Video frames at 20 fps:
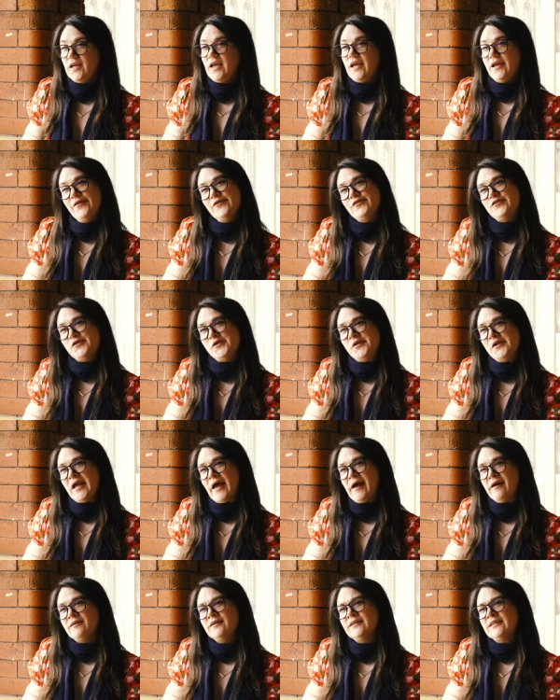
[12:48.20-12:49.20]
King
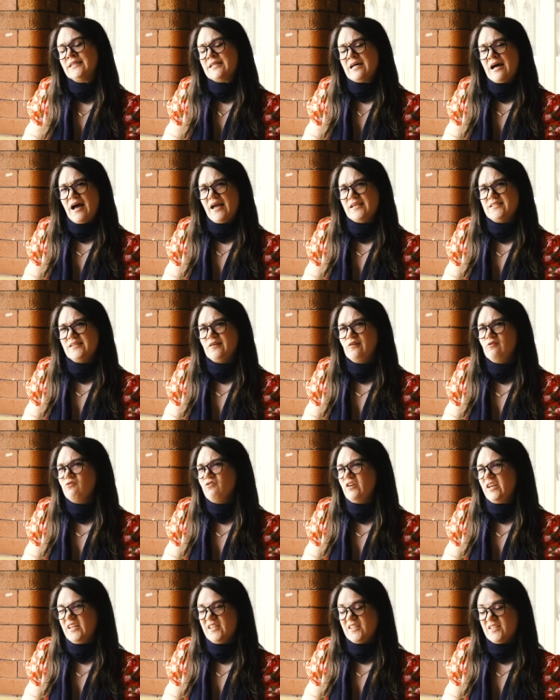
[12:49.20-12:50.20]
Jr. I still
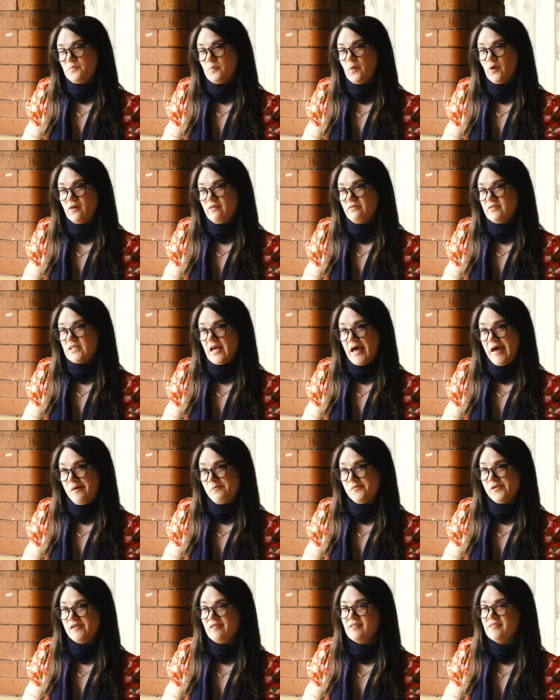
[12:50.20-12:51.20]
read his book of
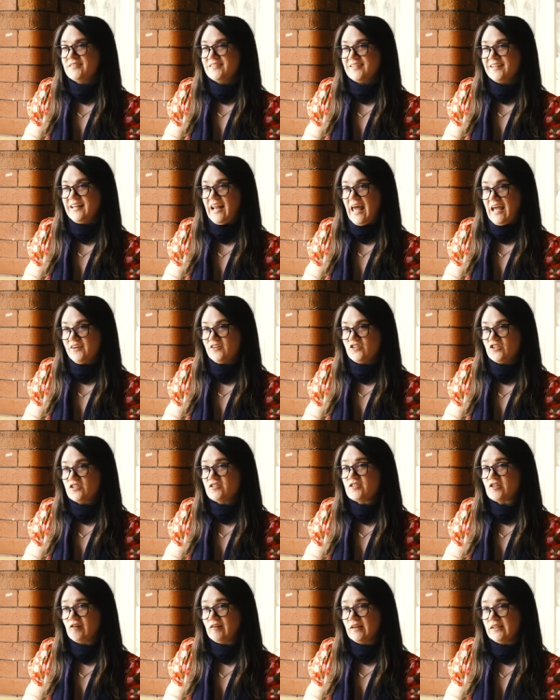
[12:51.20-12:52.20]
sermons and
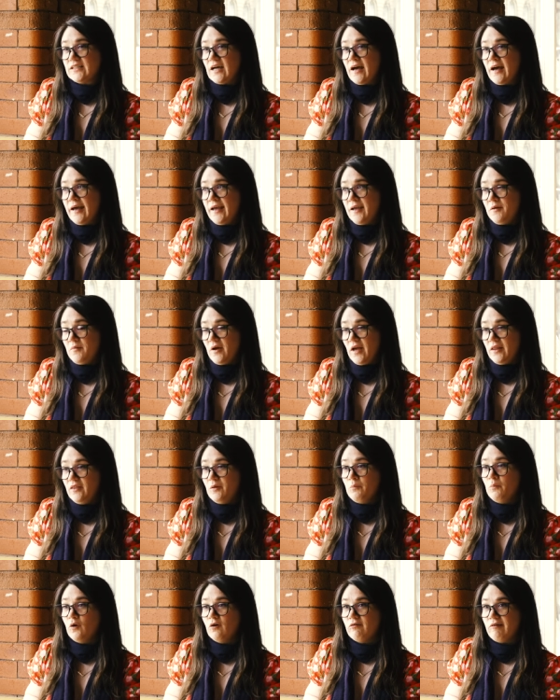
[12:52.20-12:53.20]
lectures all the time, and the
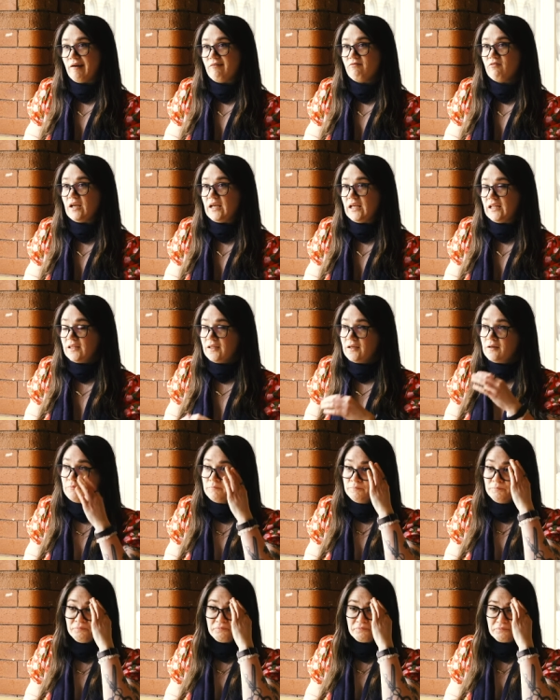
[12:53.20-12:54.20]
more I read
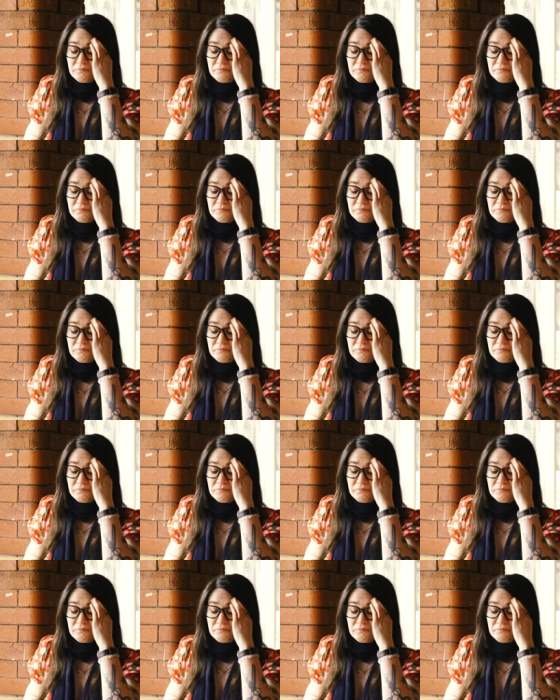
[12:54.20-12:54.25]
them,